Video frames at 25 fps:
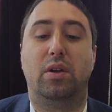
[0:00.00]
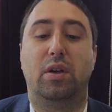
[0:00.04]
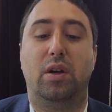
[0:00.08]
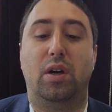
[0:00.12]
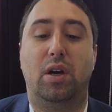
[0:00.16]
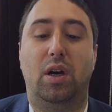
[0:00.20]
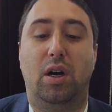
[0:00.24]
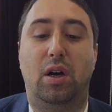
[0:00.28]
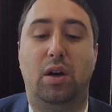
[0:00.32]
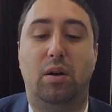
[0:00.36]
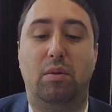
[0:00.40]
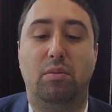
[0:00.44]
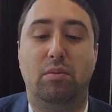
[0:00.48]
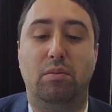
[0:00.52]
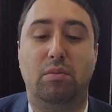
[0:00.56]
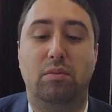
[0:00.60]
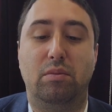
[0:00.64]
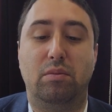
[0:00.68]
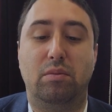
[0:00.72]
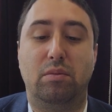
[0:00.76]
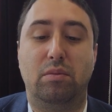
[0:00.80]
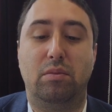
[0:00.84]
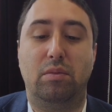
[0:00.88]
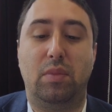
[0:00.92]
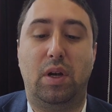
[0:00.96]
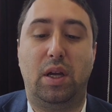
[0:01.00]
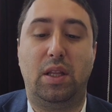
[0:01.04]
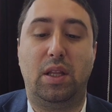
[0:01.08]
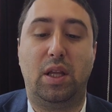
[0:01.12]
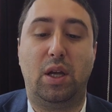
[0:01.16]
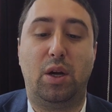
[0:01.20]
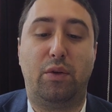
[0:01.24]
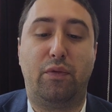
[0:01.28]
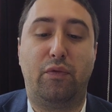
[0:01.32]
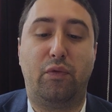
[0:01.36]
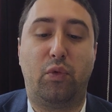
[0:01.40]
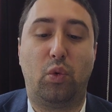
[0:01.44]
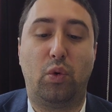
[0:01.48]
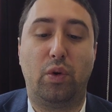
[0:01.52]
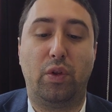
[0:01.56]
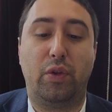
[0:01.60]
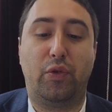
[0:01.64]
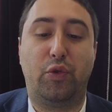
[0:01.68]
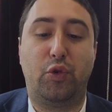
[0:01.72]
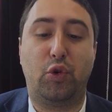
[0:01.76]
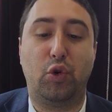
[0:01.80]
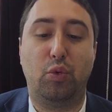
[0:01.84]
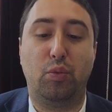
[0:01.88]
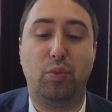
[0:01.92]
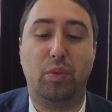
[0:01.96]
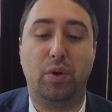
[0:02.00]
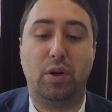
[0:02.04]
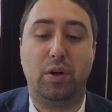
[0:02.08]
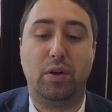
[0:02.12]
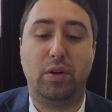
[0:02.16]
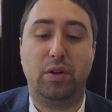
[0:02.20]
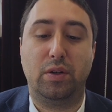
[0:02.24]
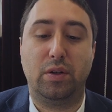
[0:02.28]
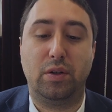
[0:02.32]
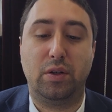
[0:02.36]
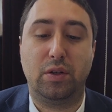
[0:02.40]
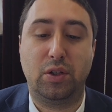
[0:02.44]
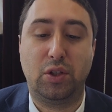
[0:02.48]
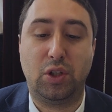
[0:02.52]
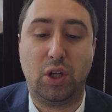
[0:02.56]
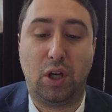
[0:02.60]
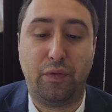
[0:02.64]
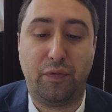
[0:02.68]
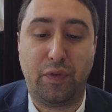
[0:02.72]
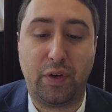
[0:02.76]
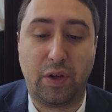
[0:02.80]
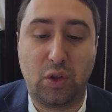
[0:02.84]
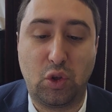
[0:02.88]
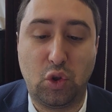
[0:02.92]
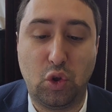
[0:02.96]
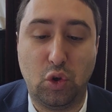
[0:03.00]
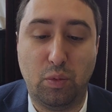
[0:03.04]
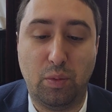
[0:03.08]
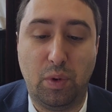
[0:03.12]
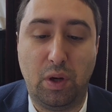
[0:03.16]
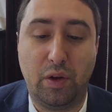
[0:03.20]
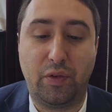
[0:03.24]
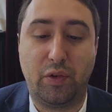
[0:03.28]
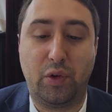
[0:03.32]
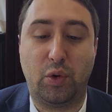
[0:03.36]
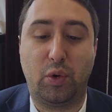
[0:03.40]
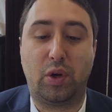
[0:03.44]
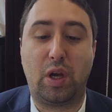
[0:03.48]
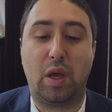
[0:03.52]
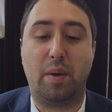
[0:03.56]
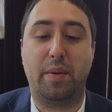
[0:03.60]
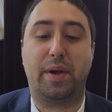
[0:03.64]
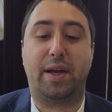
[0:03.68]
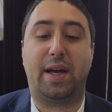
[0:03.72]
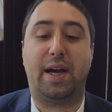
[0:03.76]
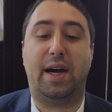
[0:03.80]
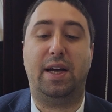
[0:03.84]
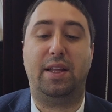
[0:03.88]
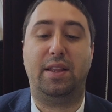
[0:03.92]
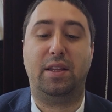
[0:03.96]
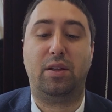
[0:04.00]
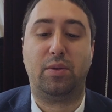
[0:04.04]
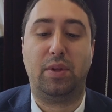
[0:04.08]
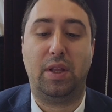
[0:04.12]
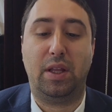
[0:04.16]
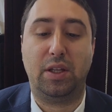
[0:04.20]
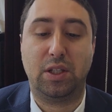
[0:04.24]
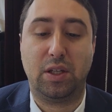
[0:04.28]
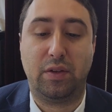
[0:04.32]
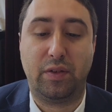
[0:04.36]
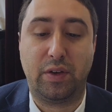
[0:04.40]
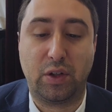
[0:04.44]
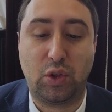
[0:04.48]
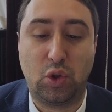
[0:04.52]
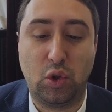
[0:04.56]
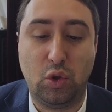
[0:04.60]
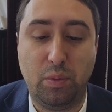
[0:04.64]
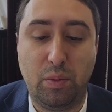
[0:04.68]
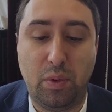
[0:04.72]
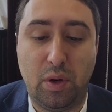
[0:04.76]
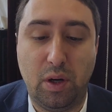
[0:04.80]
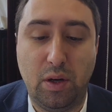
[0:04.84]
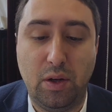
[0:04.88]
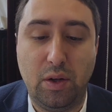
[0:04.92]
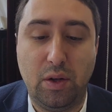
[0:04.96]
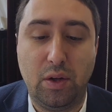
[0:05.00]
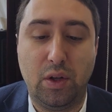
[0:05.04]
and therefore the tuma, suffix tuma. If you came in contact with that suffix tuma,